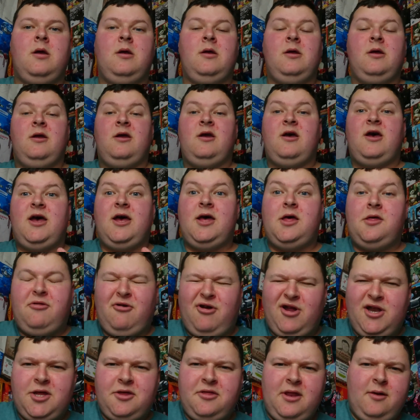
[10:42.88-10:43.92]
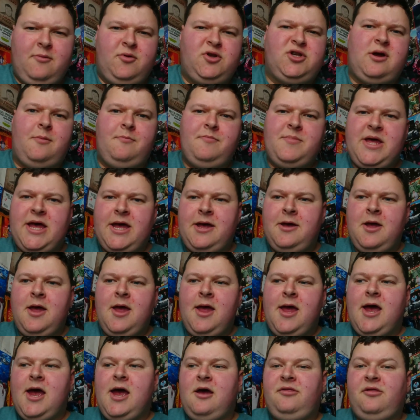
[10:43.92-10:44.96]
Sorry, just a little jump there.
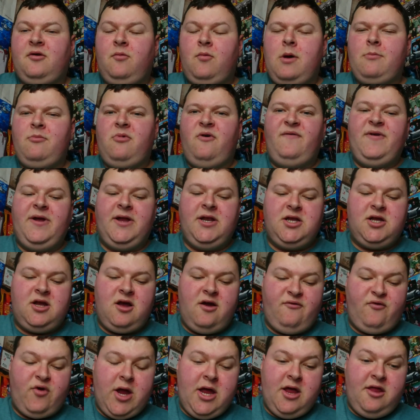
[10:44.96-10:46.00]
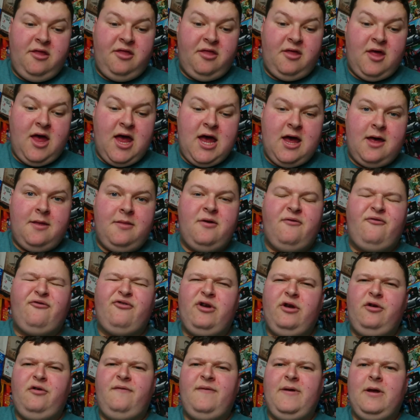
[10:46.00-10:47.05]
So one more thing to cover is the free
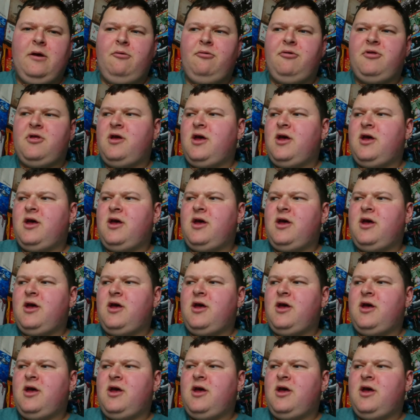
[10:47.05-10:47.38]
refills.